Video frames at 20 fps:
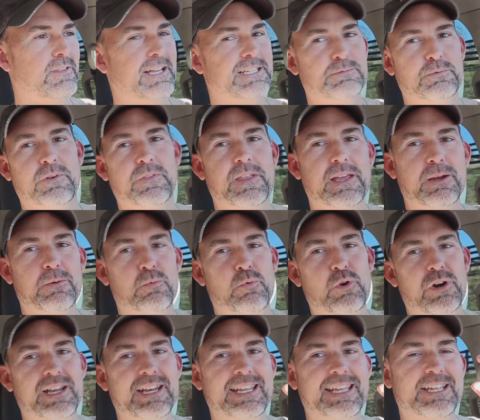That's what that
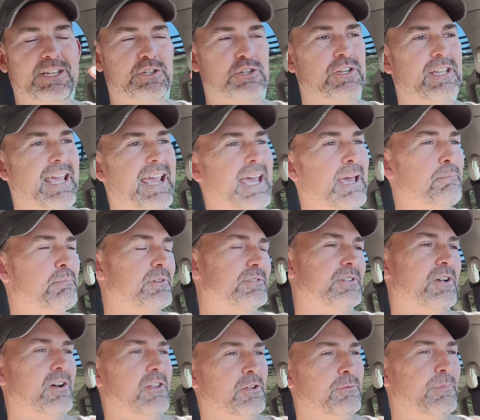1 inch gap
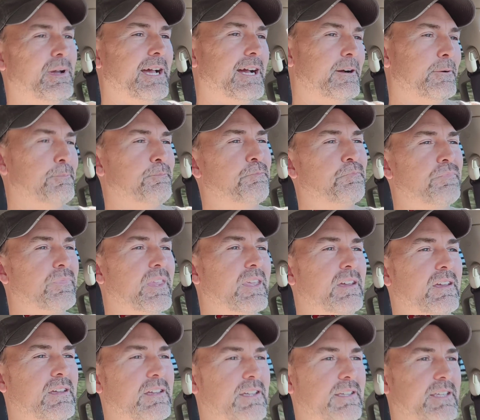is all about.
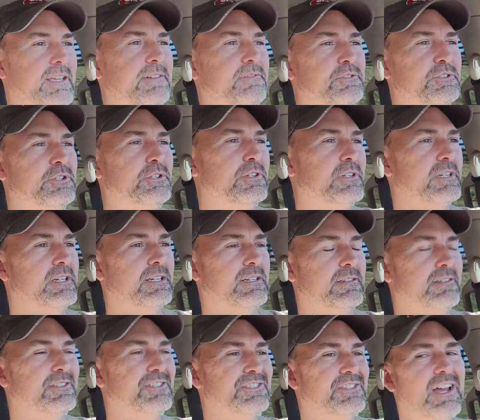It gives
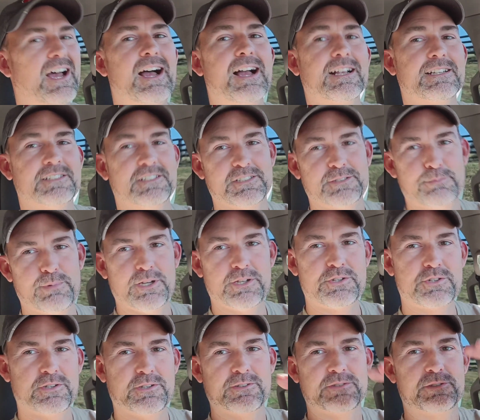your stock
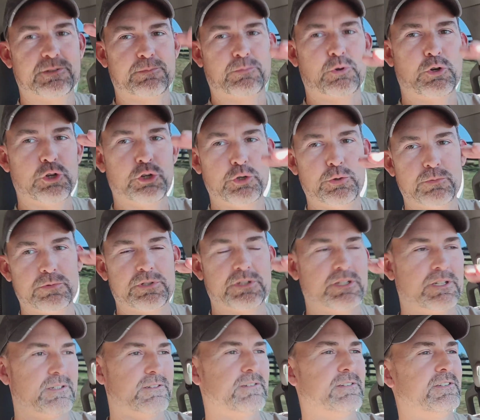suspension some room
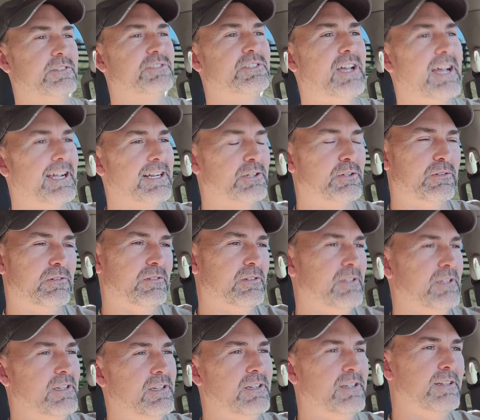to
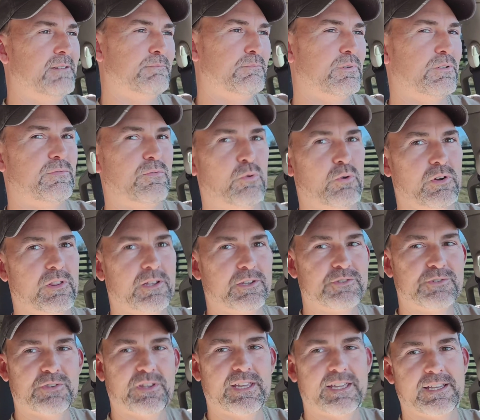cycle before
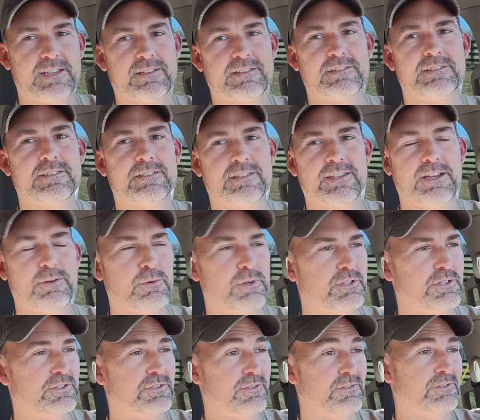those things that
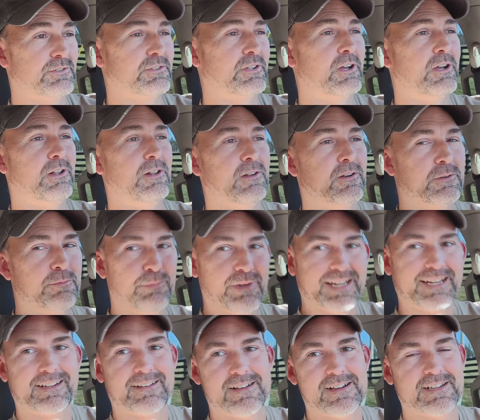we just installed
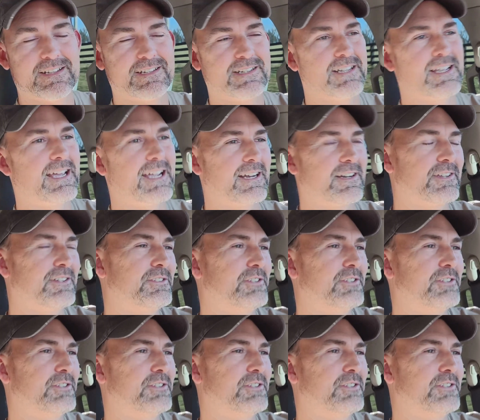make contact.